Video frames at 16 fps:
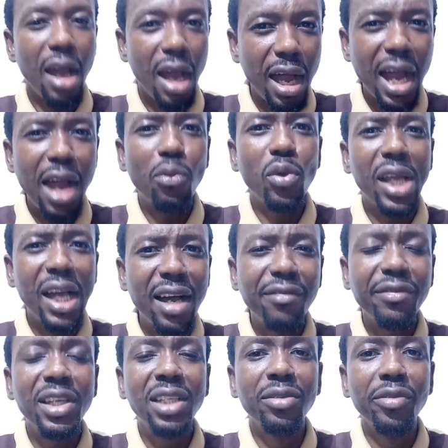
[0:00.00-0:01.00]
Are we
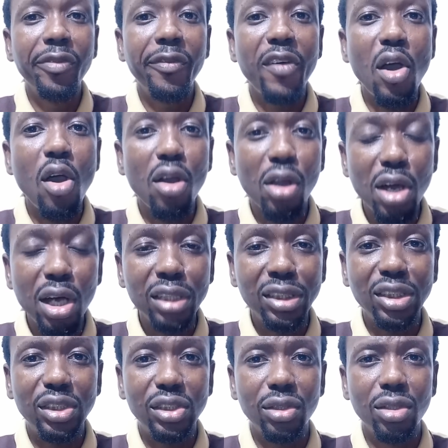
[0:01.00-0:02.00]
having four
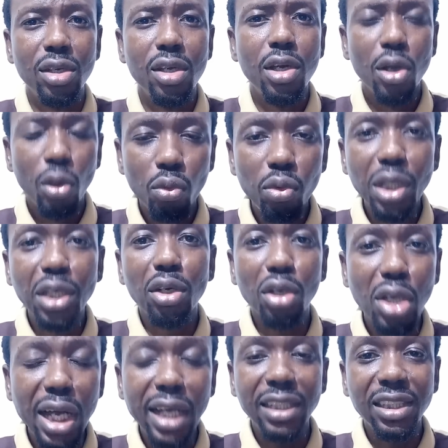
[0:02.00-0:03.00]
gods? We know
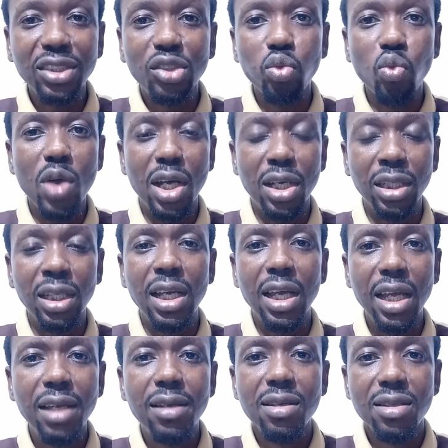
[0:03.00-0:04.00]
God is one.
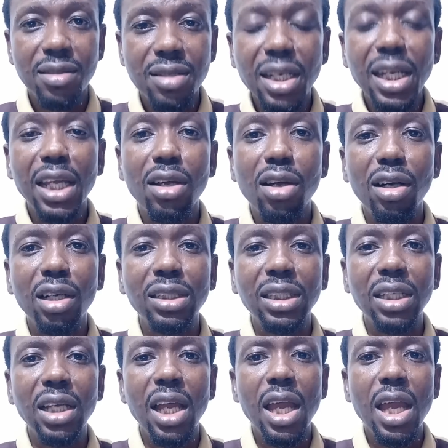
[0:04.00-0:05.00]
Three God
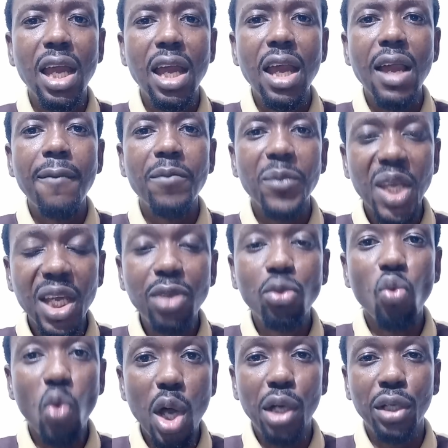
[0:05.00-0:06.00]

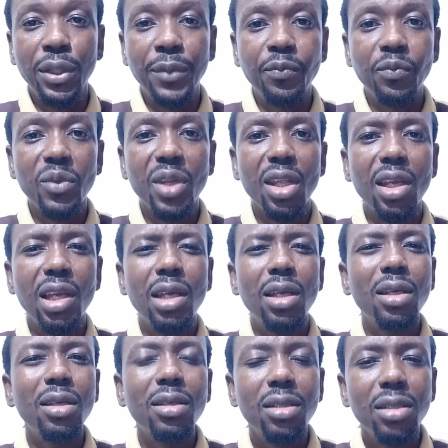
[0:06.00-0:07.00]
in one.
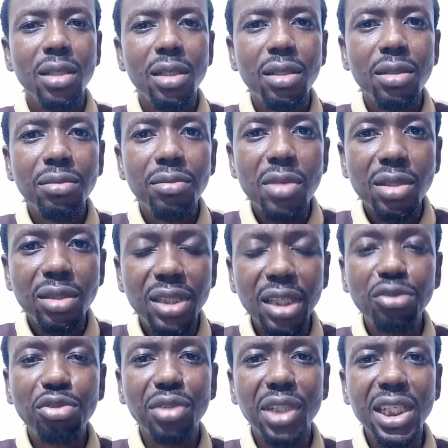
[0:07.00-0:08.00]
The
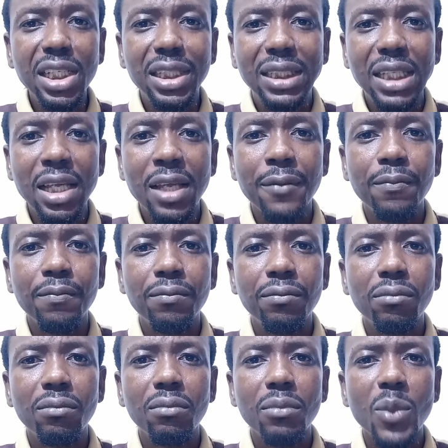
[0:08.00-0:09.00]
Trinity.
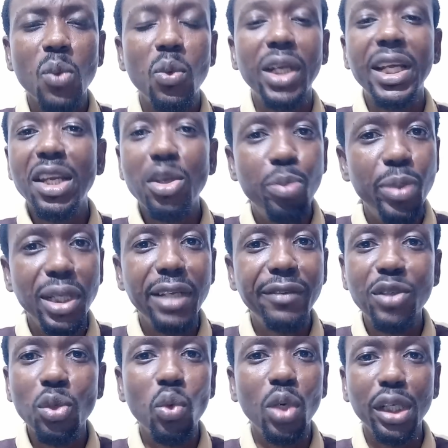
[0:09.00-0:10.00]
Whether you believe
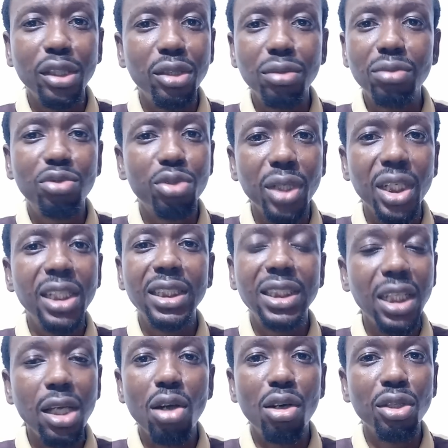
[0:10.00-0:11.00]
the word
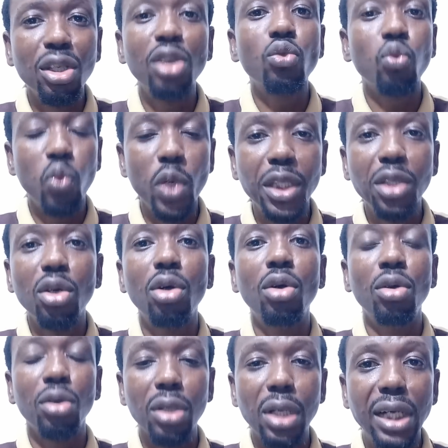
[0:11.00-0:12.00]
Trinity or not, we
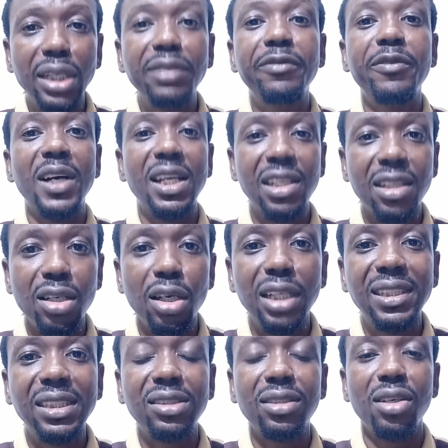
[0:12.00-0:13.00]
know God the Father, God
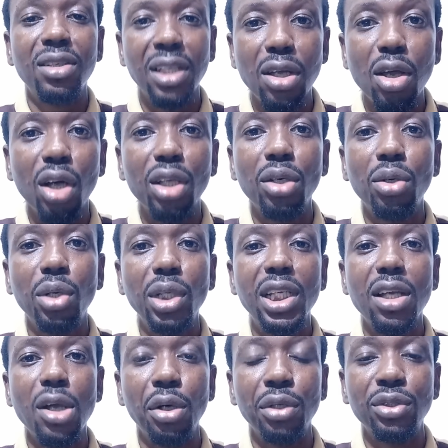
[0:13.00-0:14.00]
the Son, and God the Holy
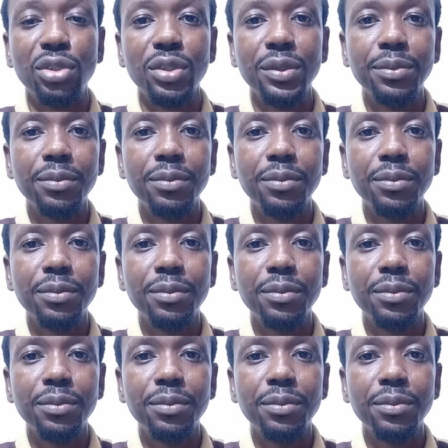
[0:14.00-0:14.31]
Ghost.